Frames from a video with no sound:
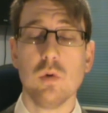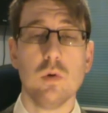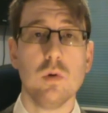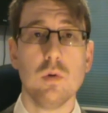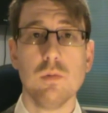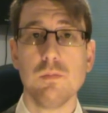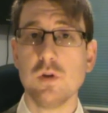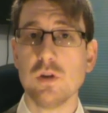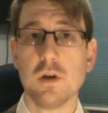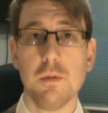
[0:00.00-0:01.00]
or
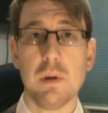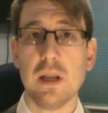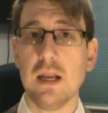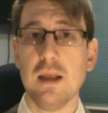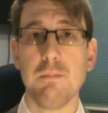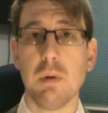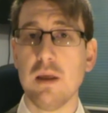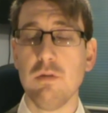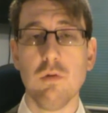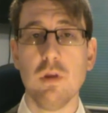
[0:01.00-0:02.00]
just completely
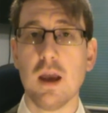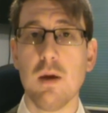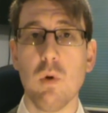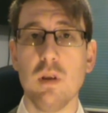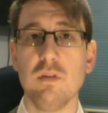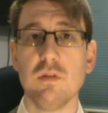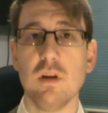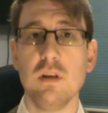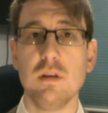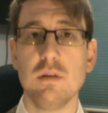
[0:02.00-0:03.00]
play through the game once
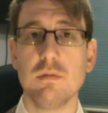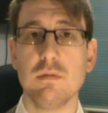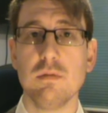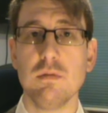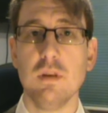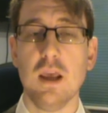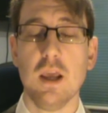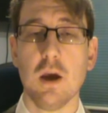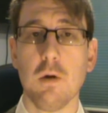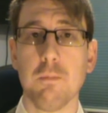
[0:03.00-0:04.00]
and there
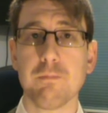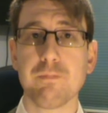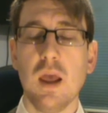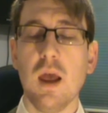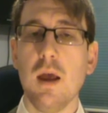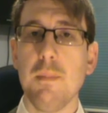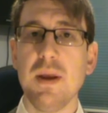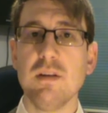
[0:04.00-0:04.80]
you go.